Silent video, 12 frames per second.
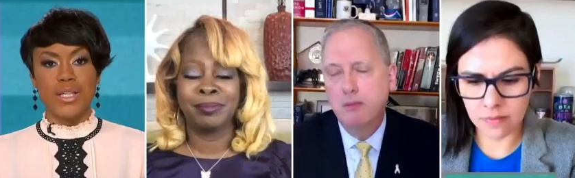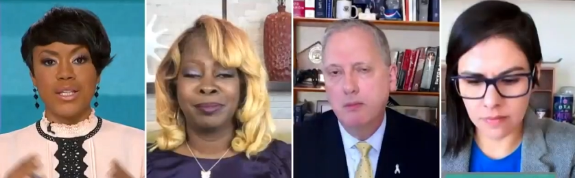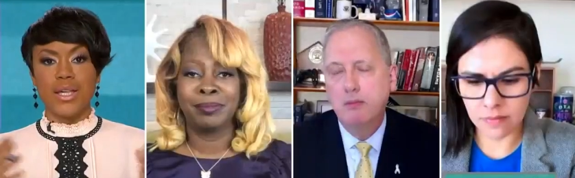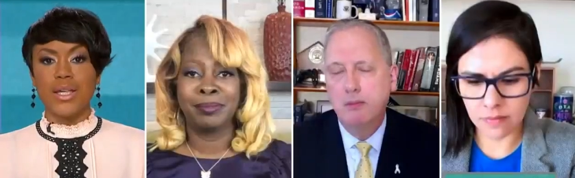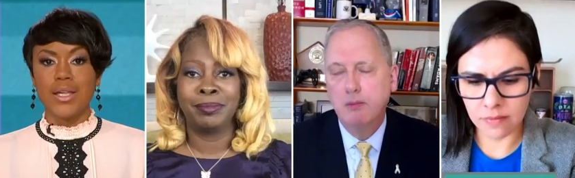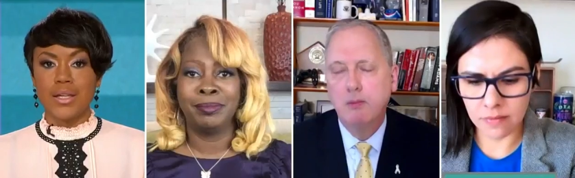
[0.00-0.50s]

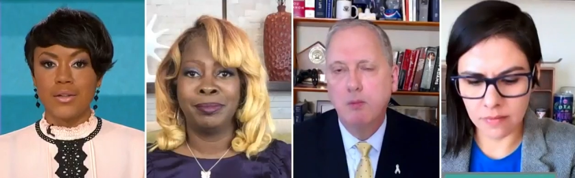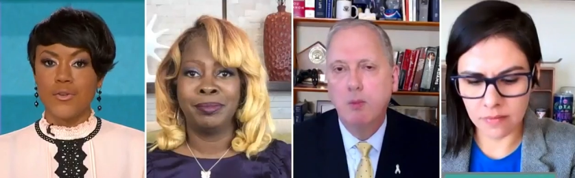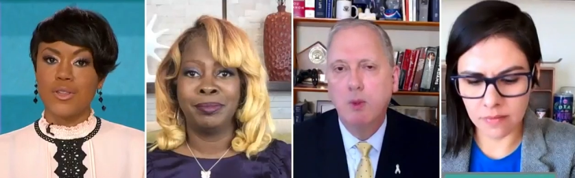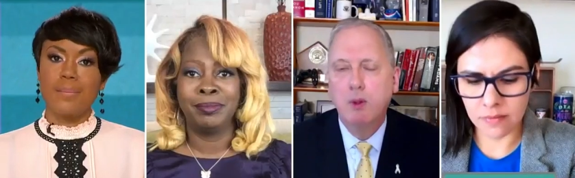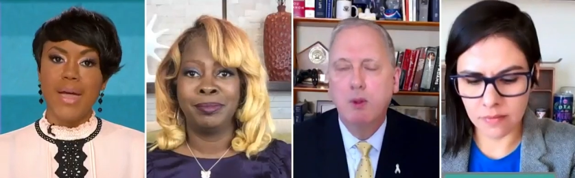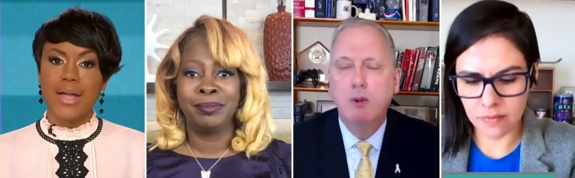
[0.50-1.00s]
Speaker 1: king, for
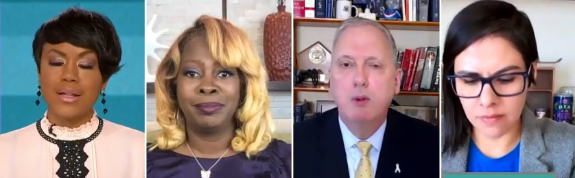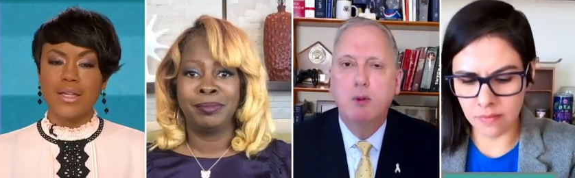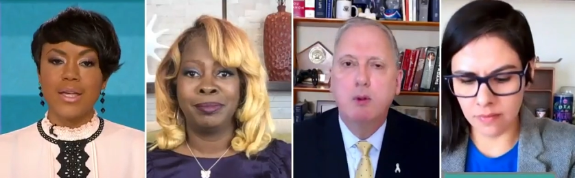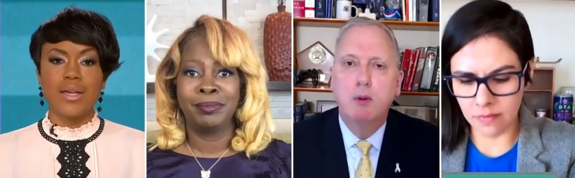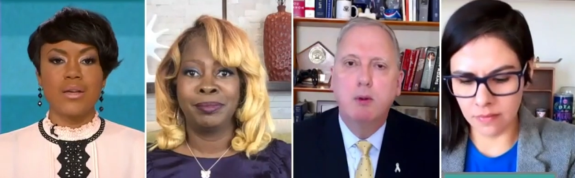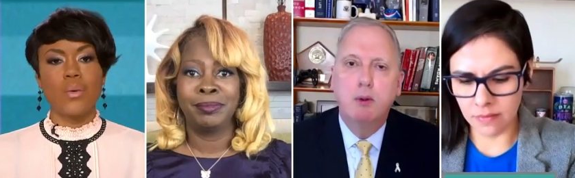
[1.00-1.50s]
the MAGA
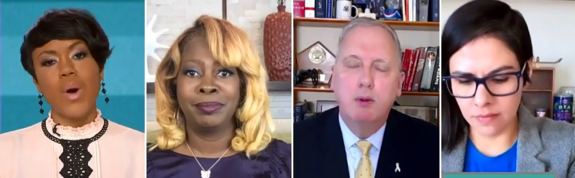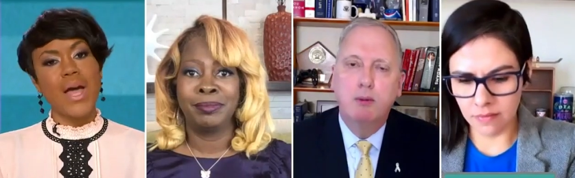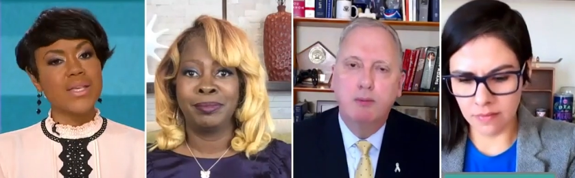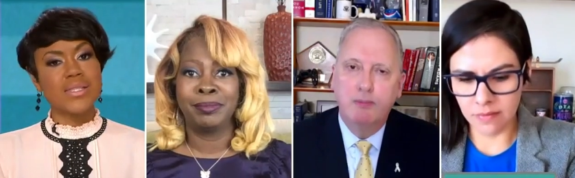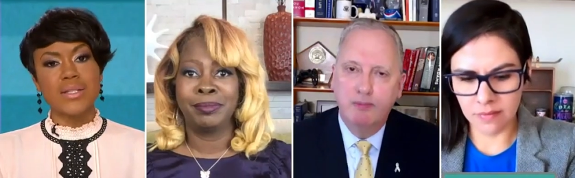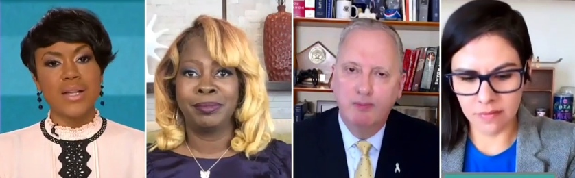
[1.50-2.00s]
king, why
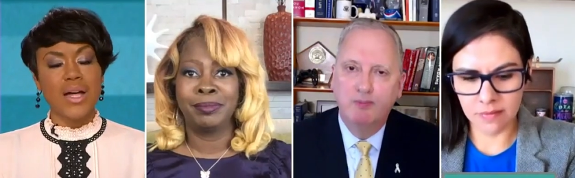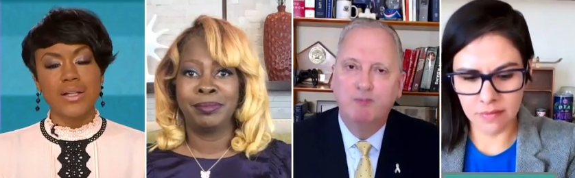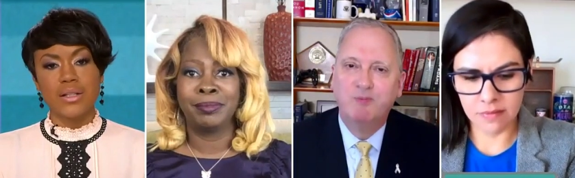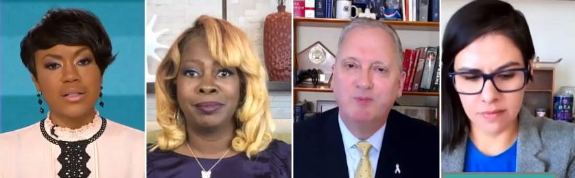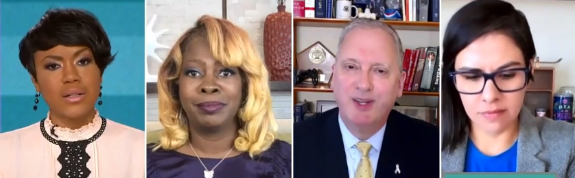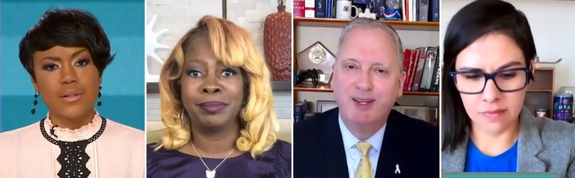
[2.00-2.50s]
is it not
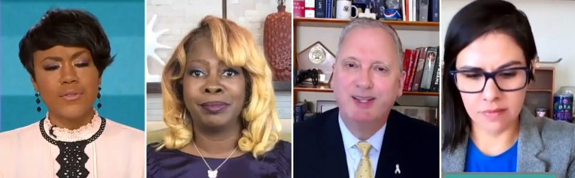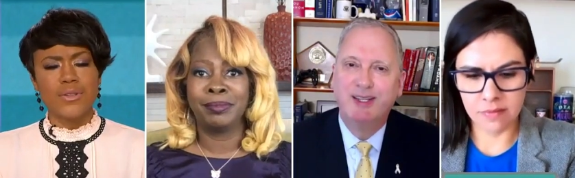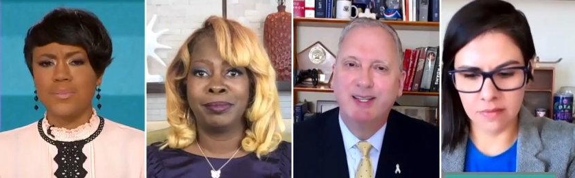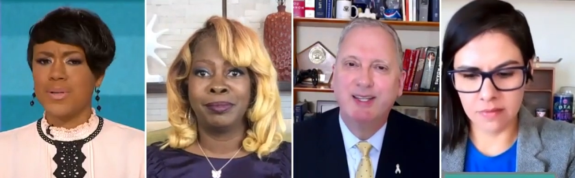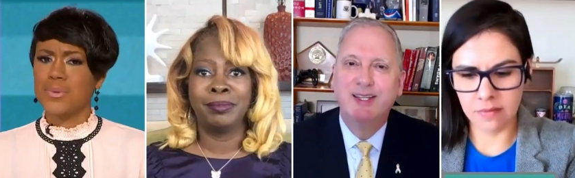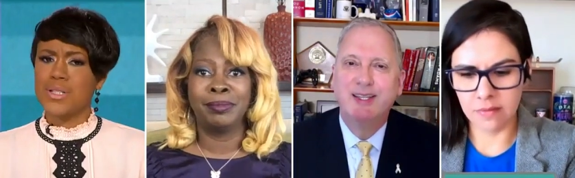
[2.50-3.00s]
good enough for the
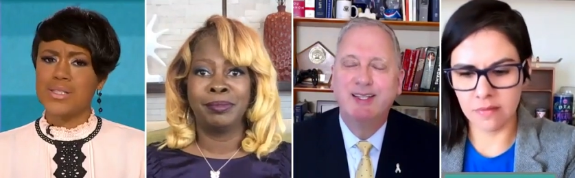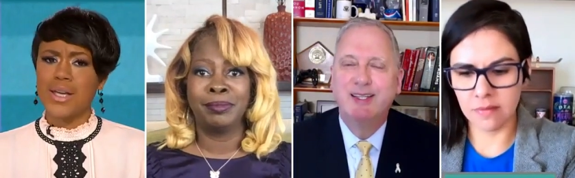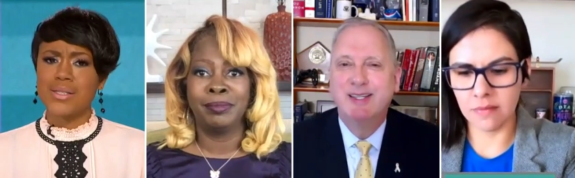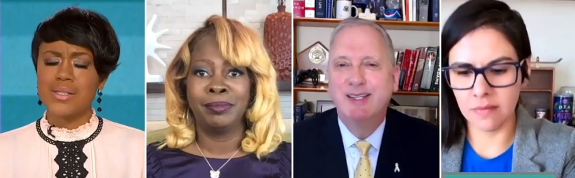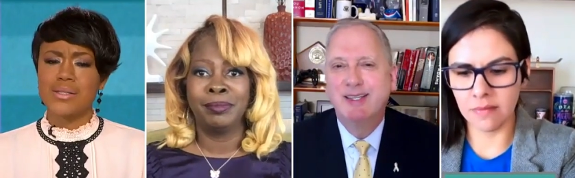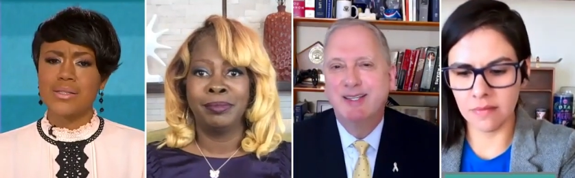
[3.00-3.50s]
people in
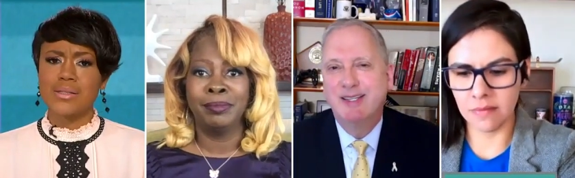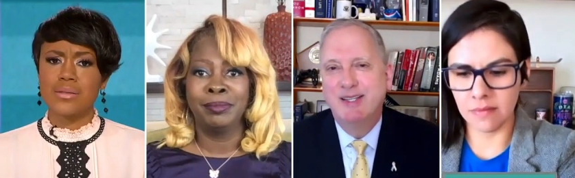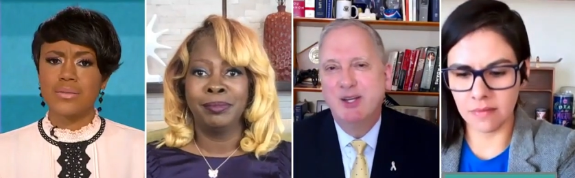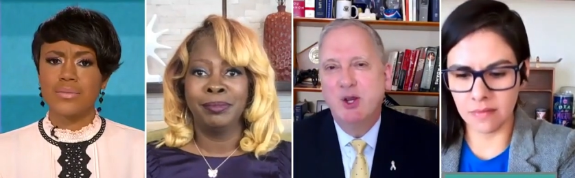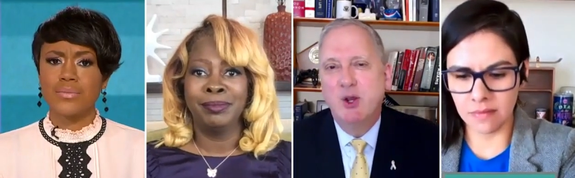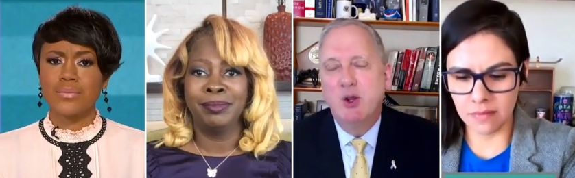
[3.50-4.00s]
Texas?
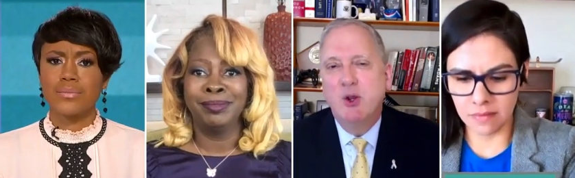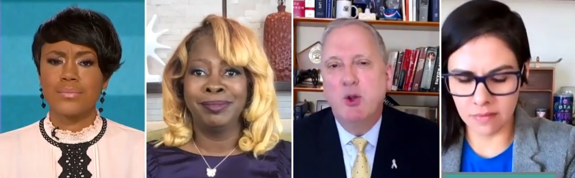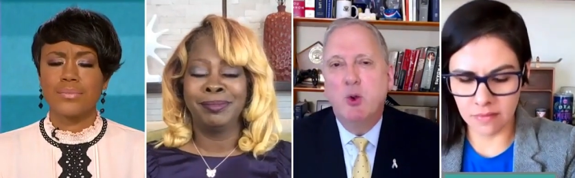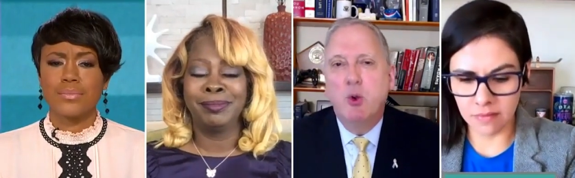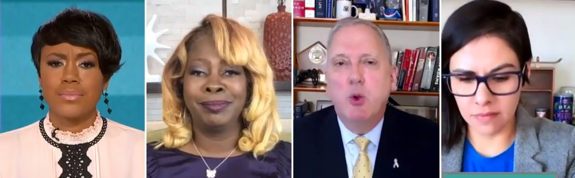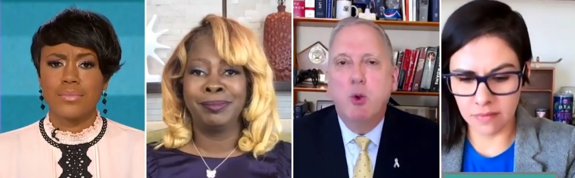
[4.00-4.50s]

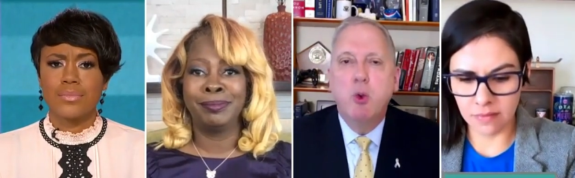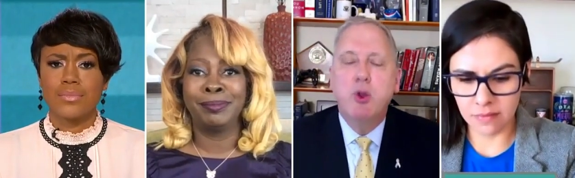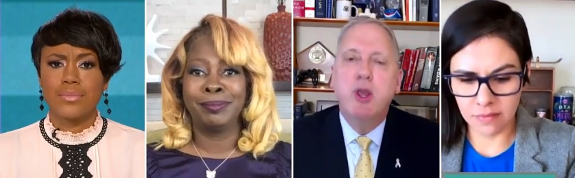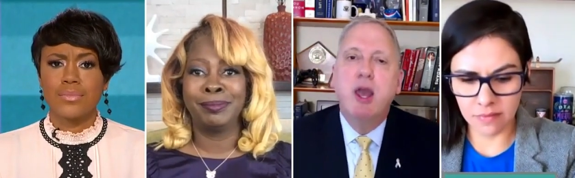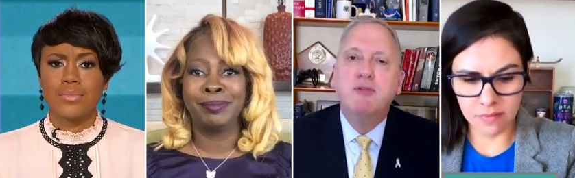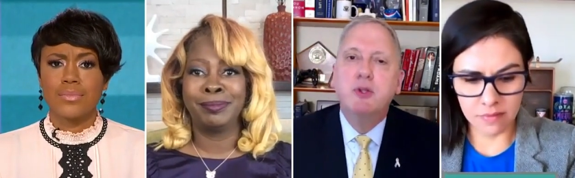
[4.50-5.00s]
Speaker 2: Well,
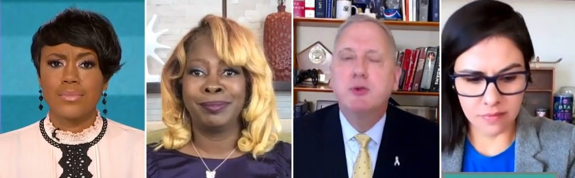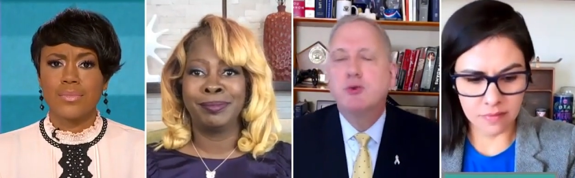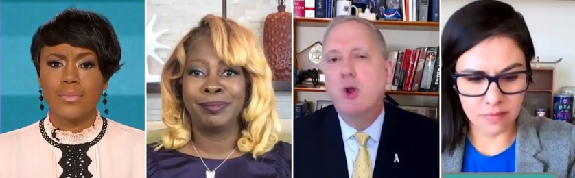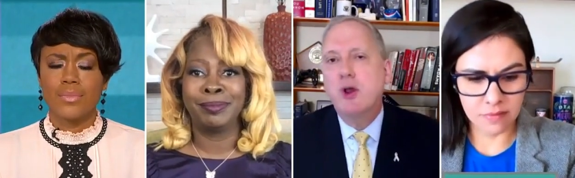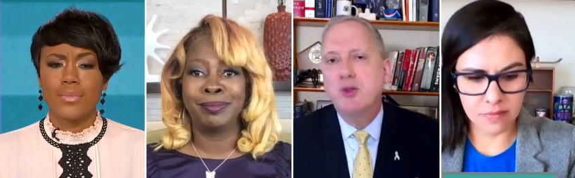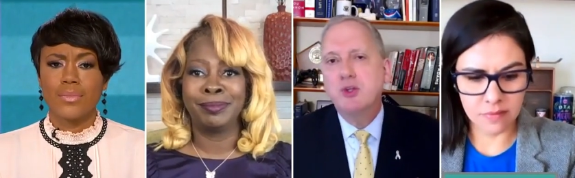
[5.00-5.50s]
you have to draw the